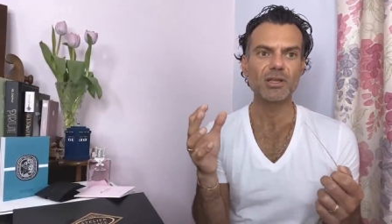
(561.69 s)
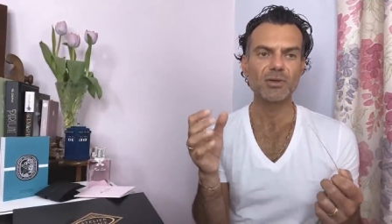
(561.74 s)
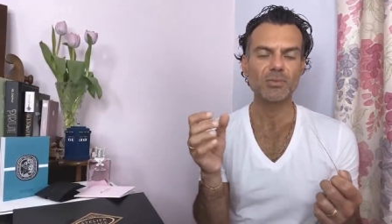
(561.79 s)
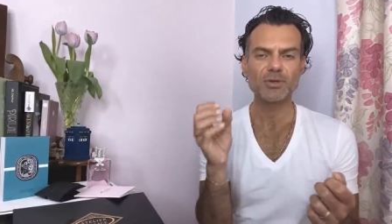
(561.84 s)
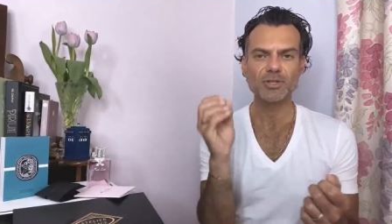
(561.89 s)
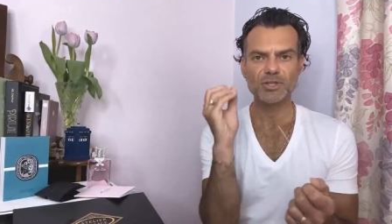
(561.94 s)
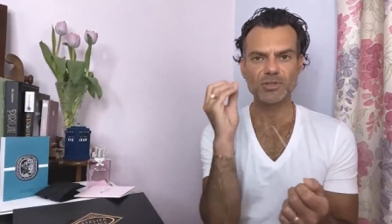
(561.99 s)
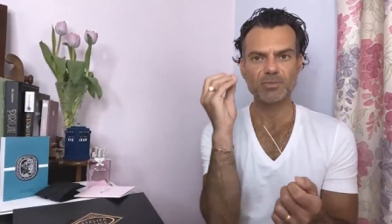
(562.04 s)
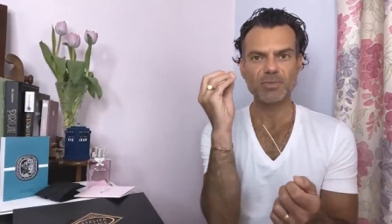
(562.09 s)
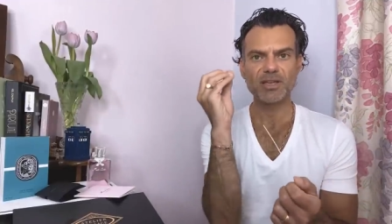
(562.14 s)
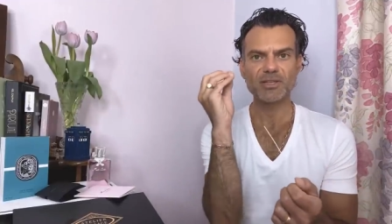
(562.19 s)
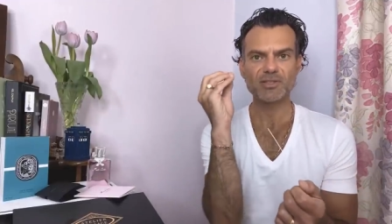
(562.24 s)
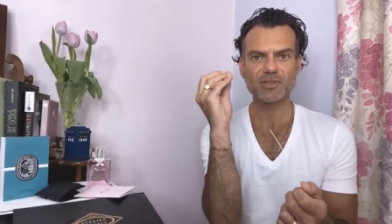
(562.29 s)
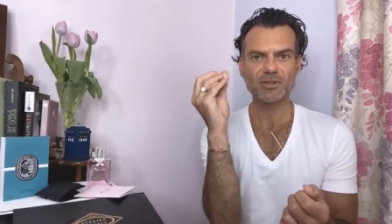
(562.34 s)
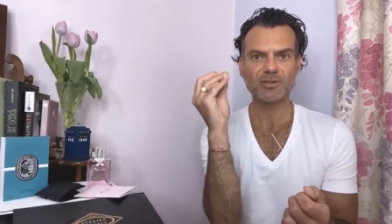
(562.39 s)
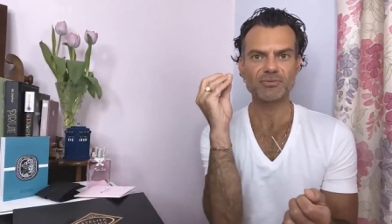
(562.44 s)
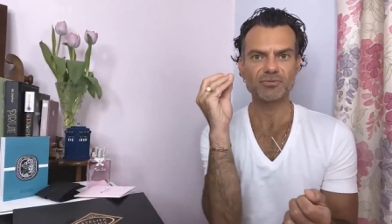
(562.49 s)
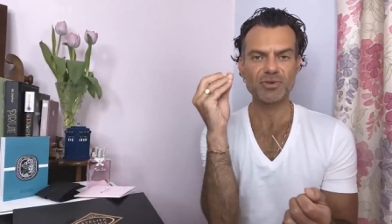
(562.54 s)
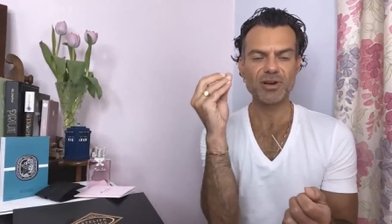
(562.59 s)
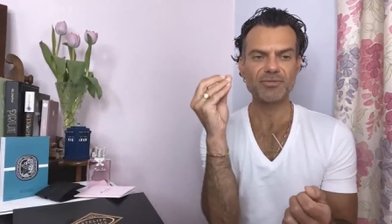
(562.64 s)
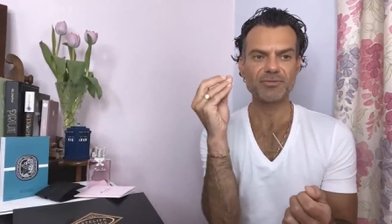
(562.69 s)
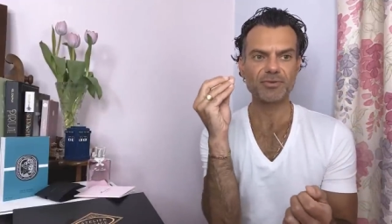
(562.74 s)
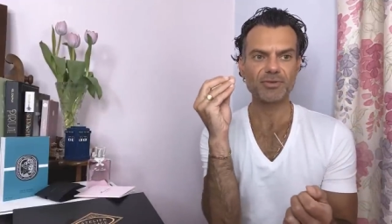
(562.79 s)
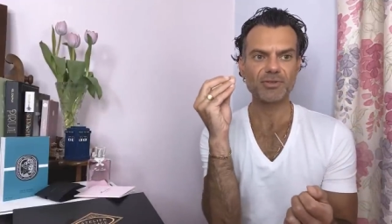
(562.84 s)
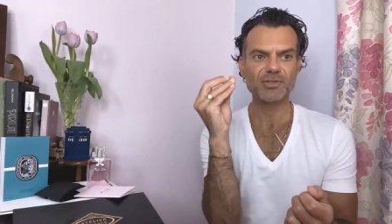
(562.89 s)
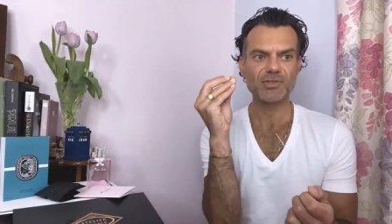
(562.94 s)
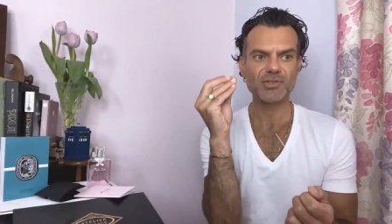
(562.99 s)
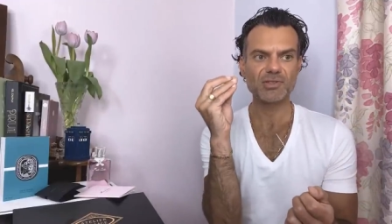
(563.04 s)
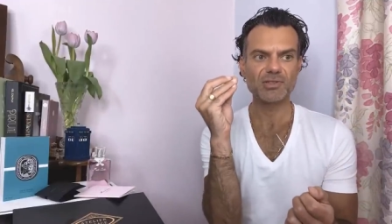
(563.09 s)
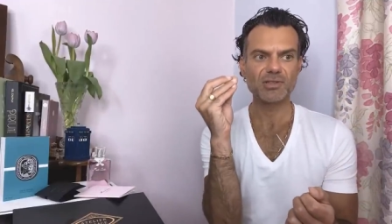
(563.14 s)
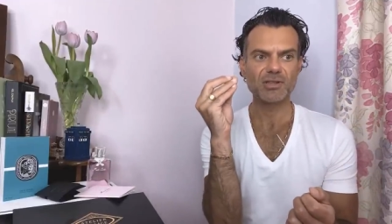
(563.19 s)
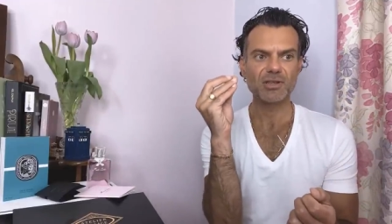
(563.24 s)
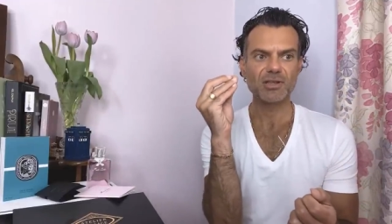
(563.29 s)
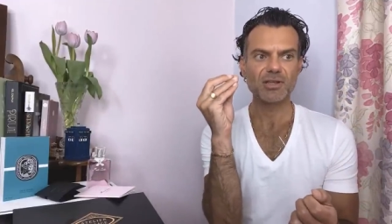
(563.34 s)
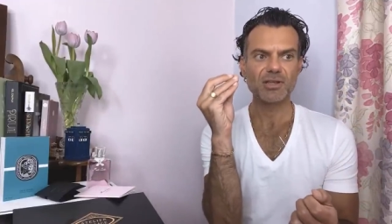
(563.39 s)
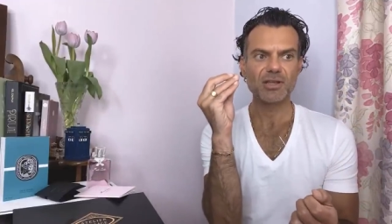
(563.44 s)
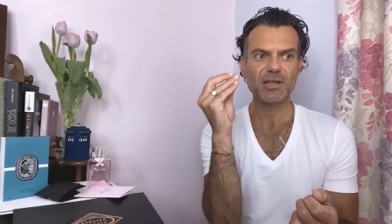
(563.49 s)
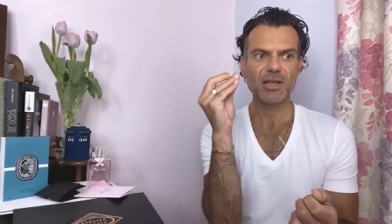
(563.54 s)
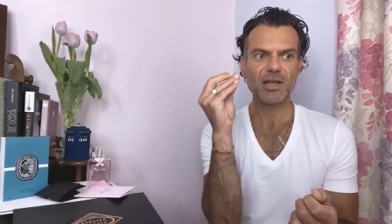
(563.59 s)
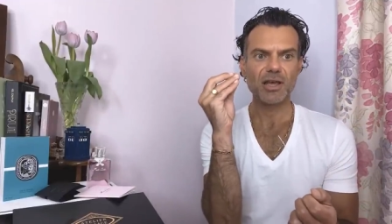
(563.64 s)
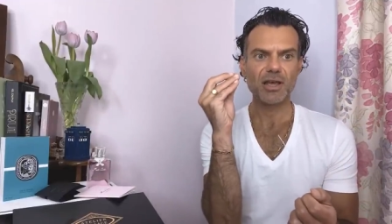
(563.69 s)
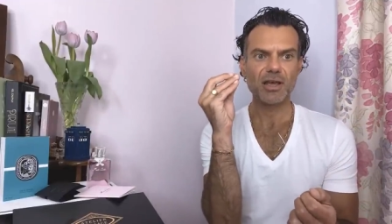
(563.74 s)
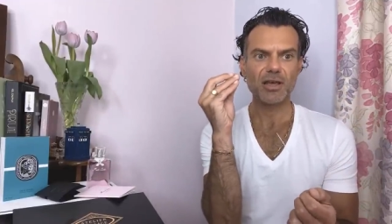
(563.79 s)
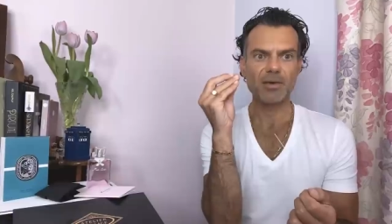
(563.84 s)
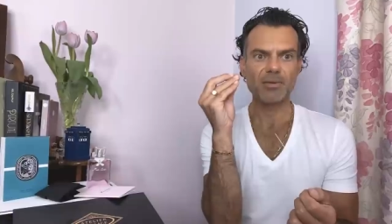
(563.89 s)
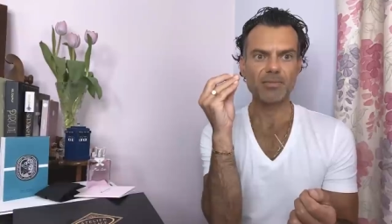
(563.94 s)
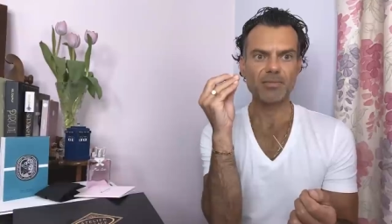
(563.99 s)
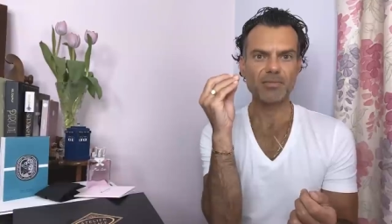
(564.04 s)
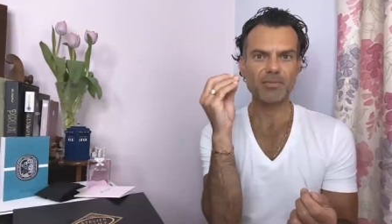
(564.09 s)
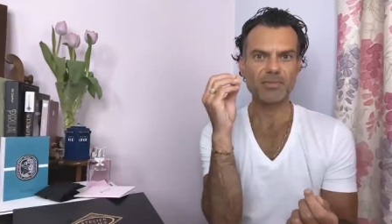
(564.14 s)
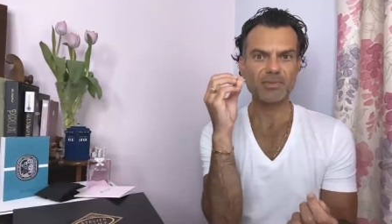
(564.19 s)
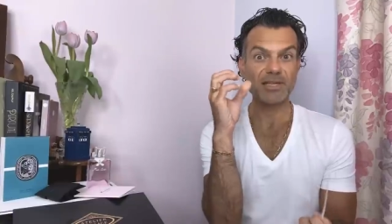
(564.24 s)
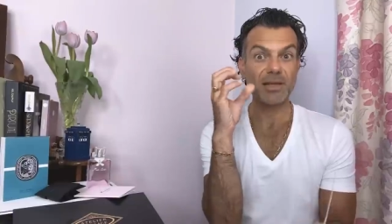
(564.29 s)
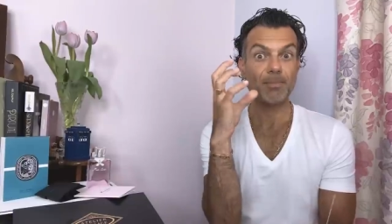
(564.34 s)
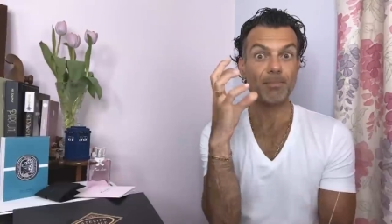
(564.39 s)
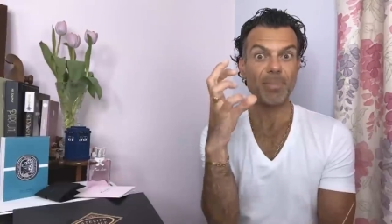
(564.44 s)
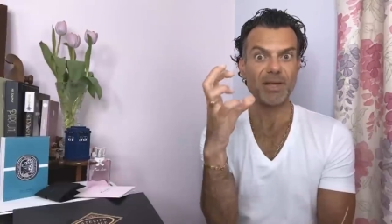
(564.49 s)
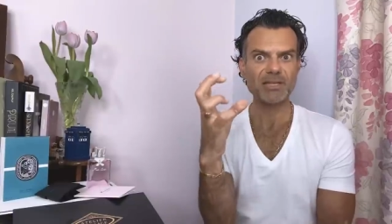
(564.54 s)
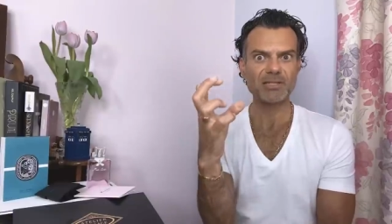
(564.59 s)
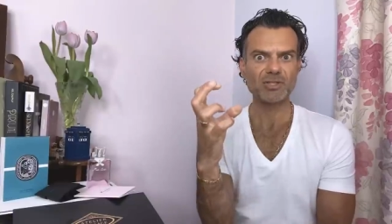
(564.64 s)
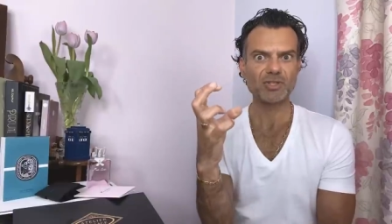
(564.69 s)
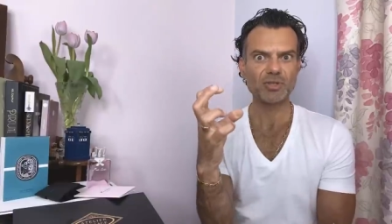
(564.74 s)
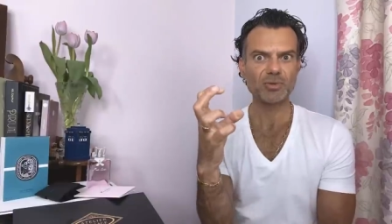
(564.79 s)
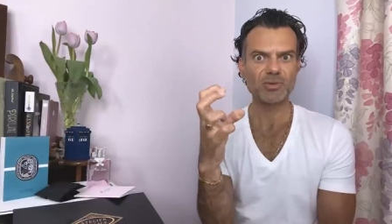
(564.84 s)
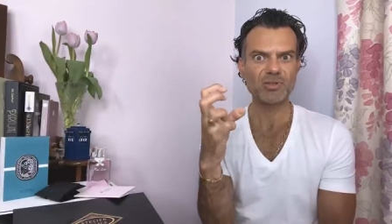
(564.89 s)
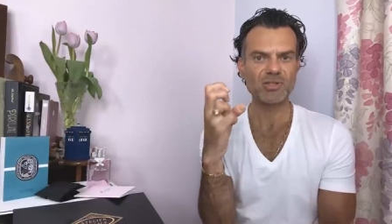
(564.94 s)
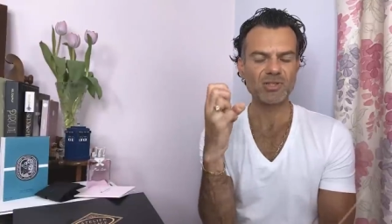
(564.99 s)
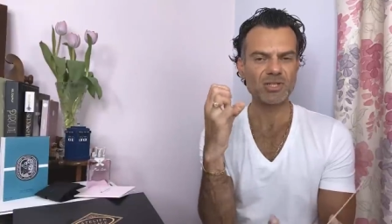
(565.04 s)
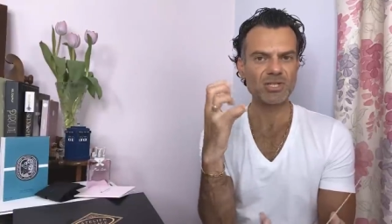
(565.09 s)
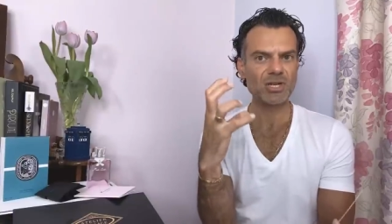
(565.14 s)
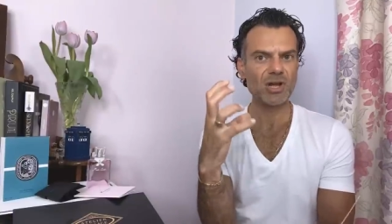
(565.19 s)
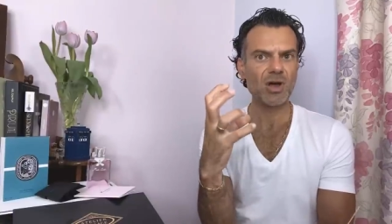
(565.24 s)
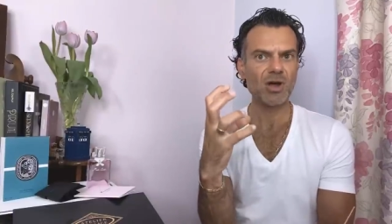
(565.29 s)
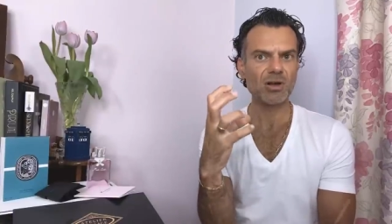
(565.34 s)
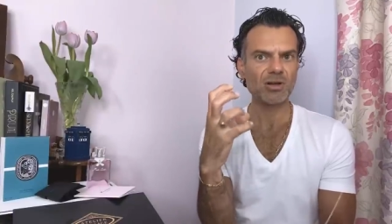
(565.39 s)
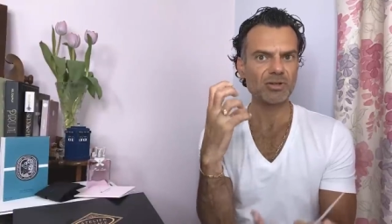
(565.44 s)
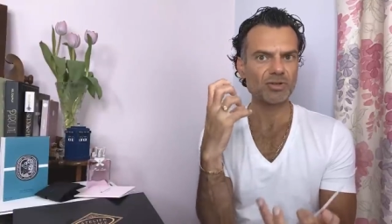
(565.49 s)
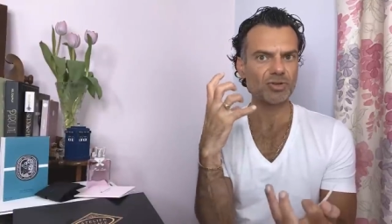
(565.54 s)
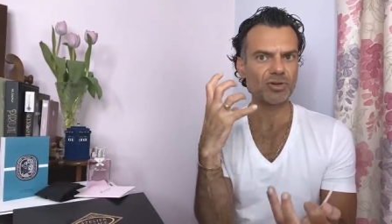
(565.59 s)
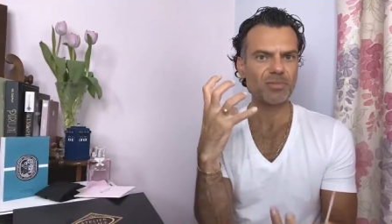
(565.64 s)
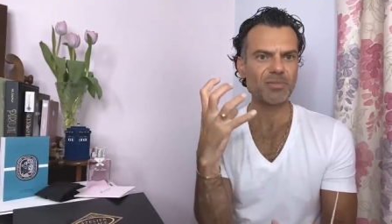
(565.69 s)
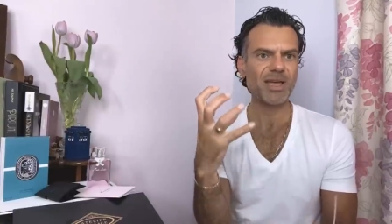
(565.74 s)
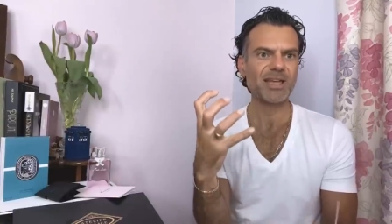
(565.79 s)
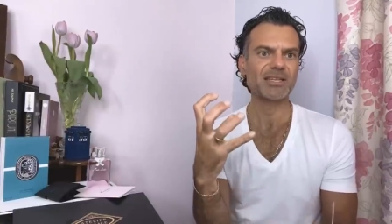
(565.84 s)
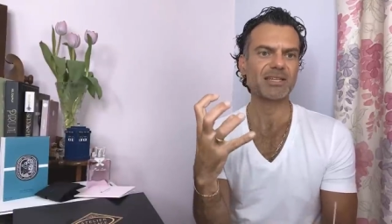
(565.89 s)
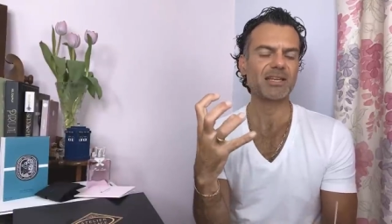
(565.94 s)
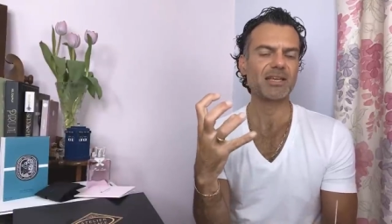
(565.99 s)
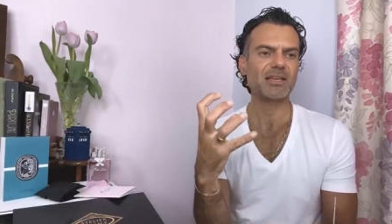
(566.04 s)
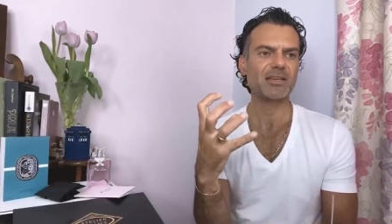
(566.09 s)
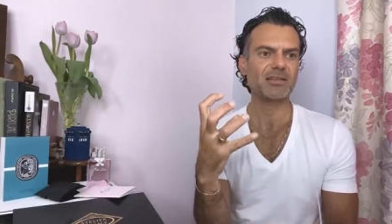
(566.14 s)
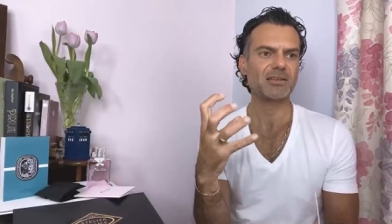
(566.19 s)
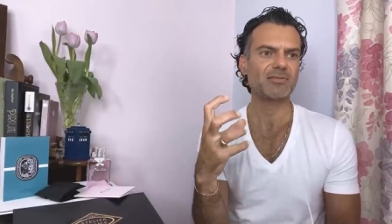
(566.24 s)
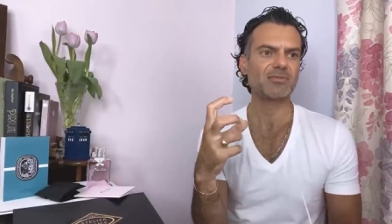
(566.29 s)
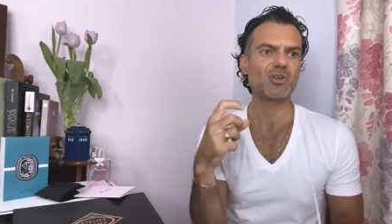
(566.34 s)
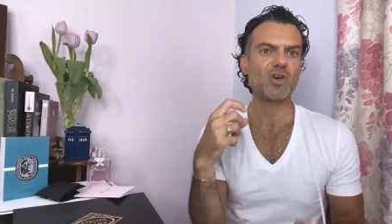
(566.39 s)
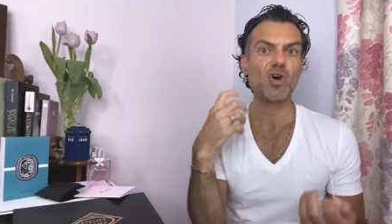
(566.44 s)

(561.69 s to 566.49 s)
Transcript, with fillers: which is my sort of reference um, tempestuous, dark, dramatic,